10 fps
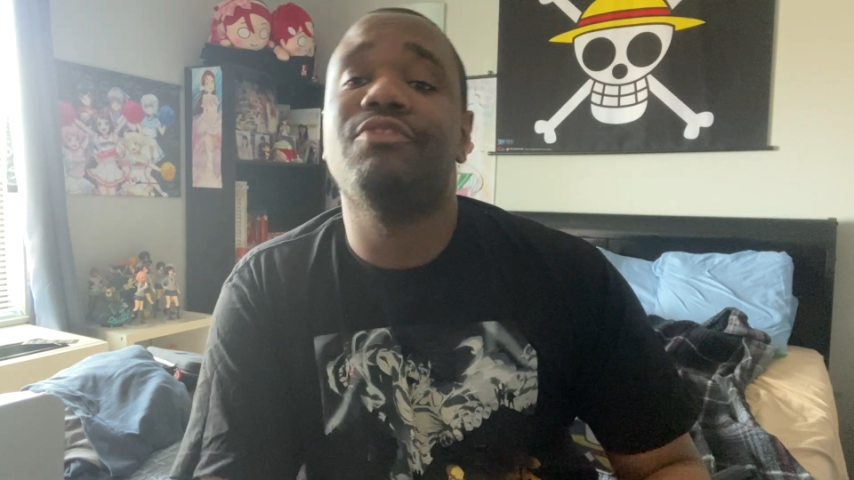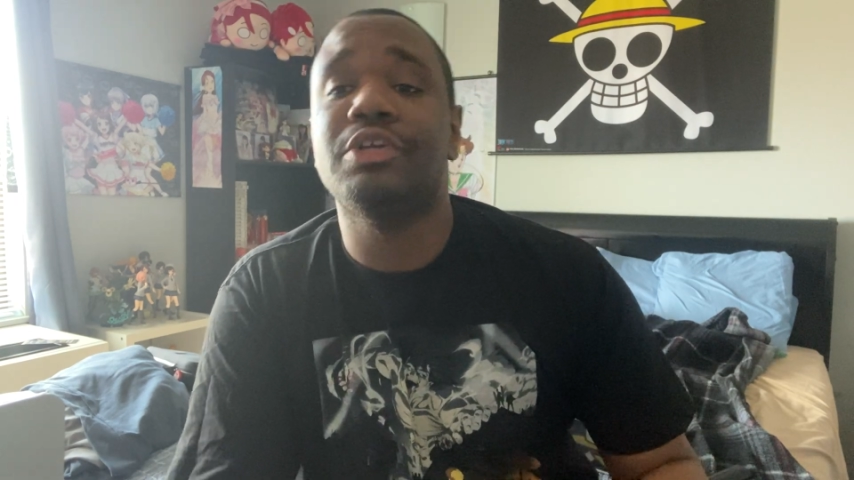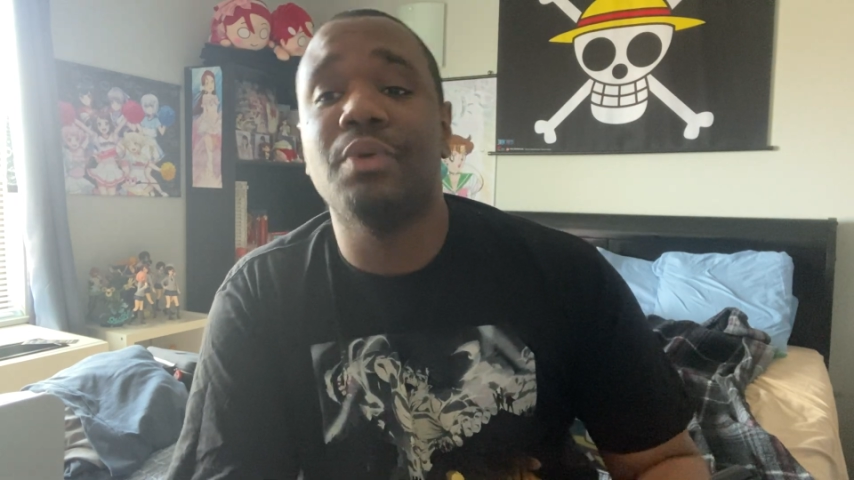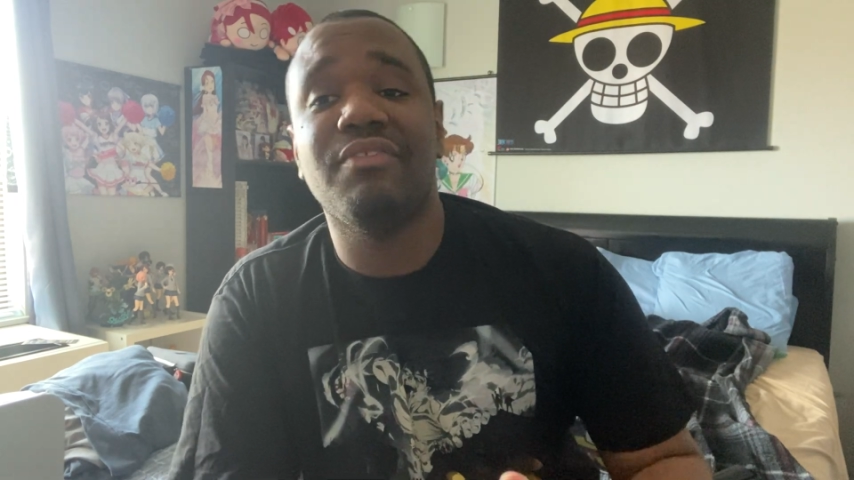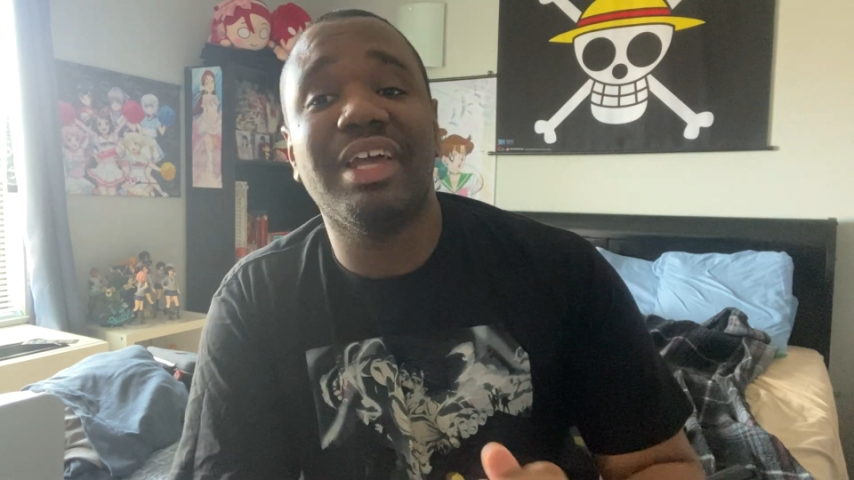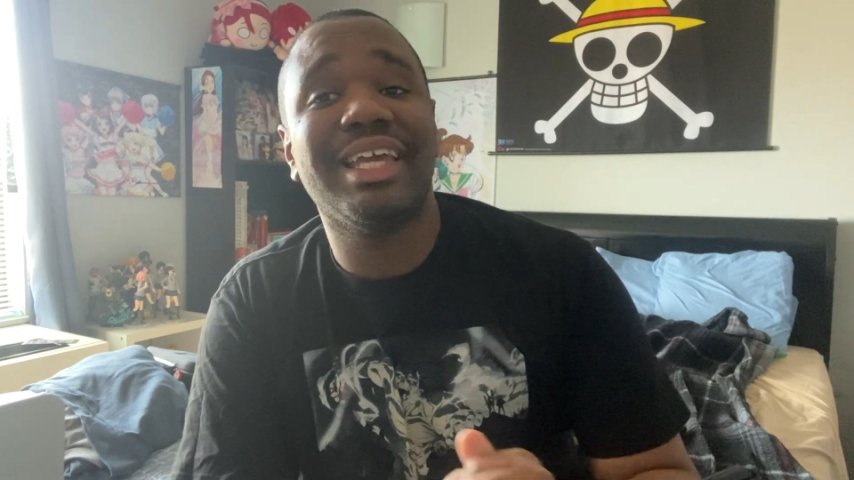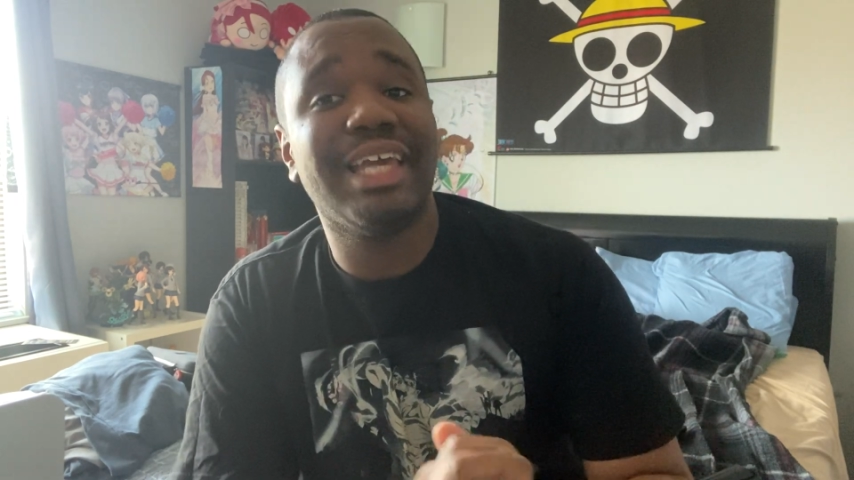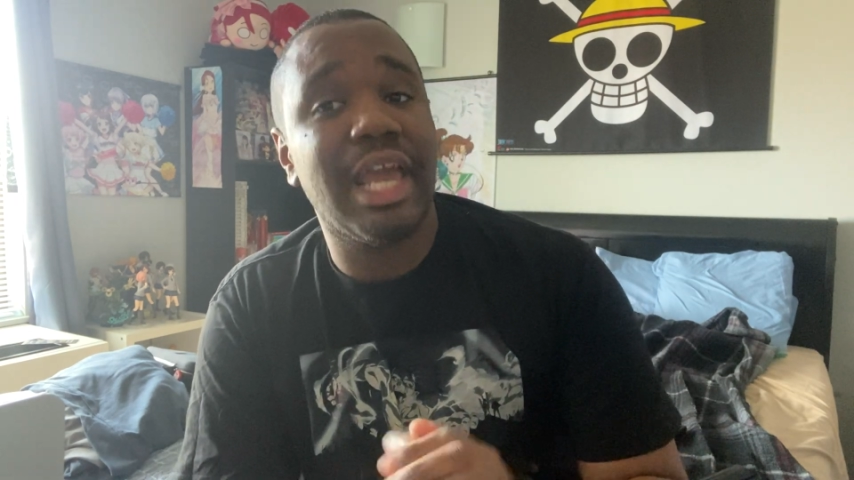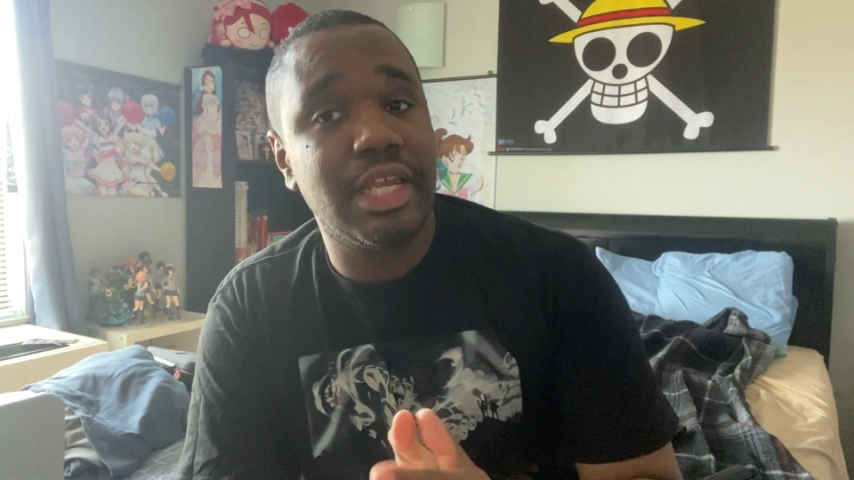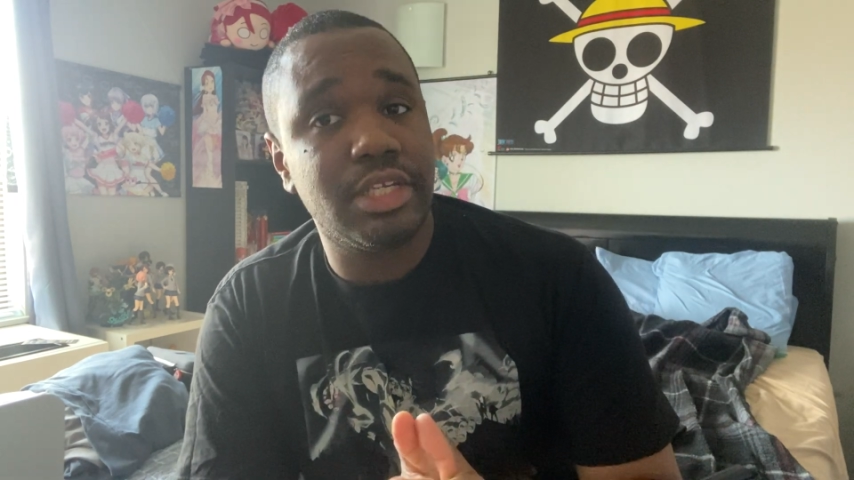review of The
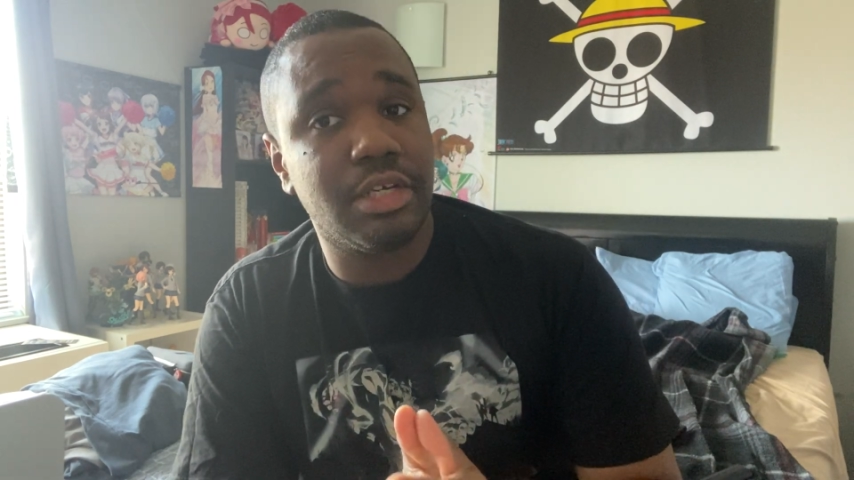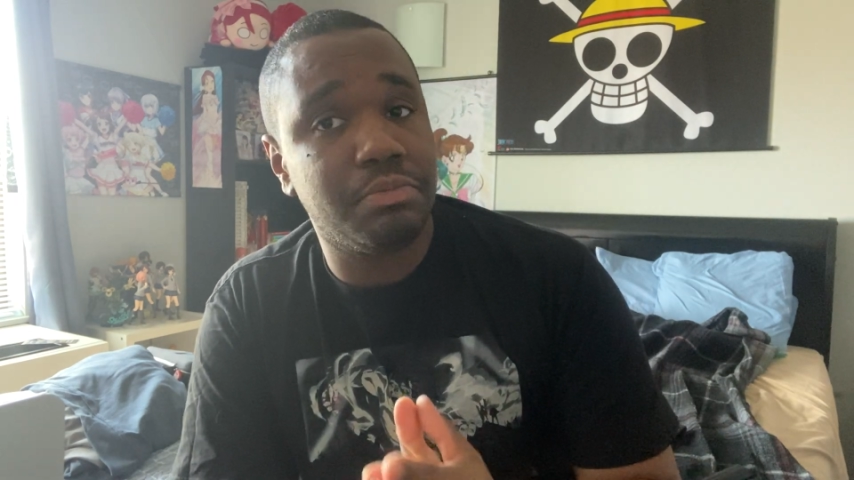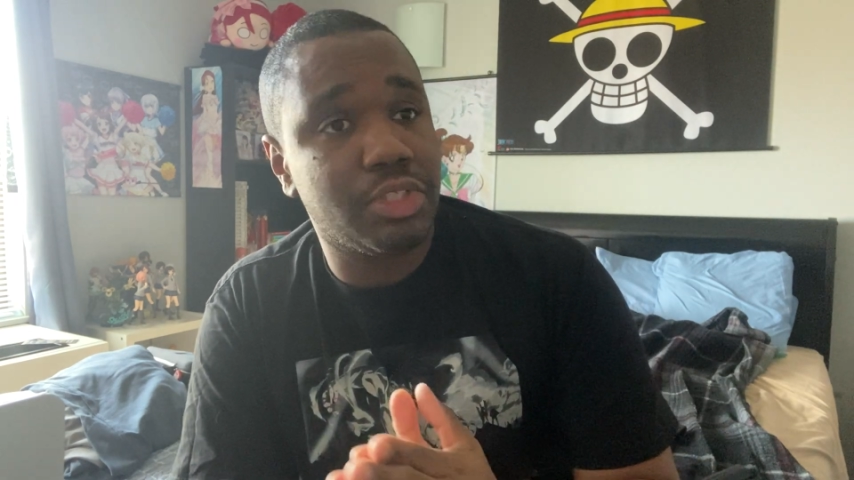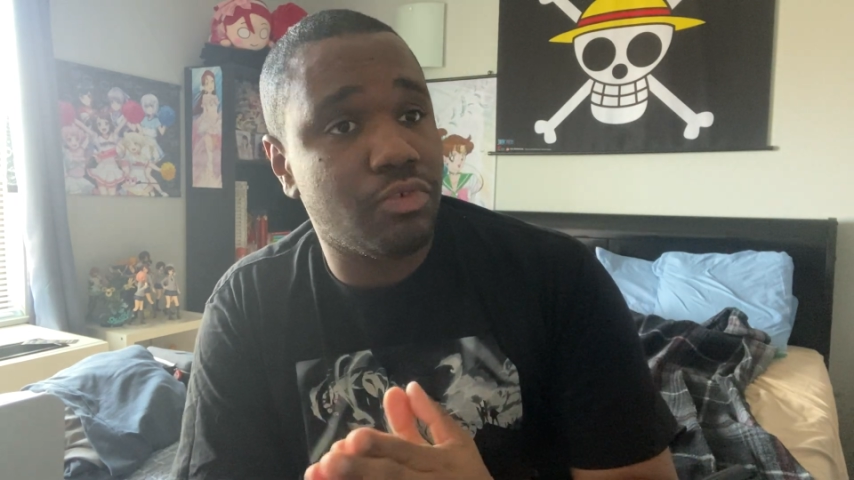Kingdoms